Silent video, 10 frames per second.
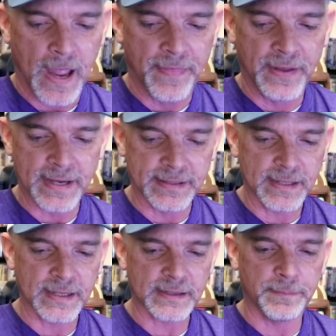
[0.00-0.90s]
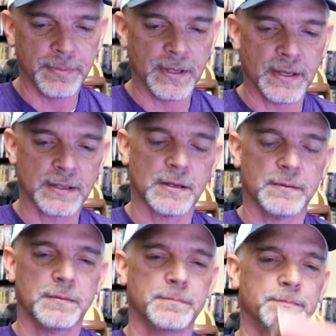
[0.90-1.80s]
And then I did get the big
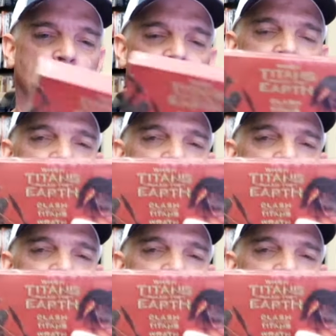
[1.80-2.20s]
box